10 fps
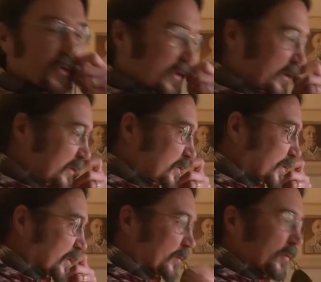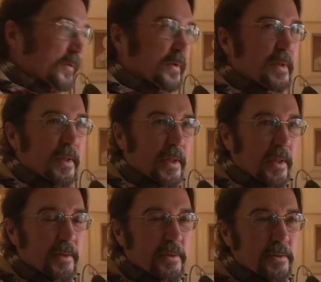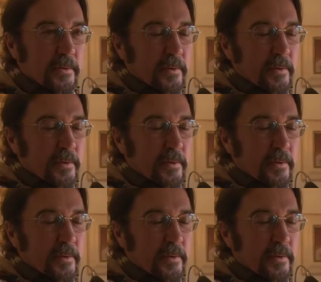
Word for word: childhood and a book that I had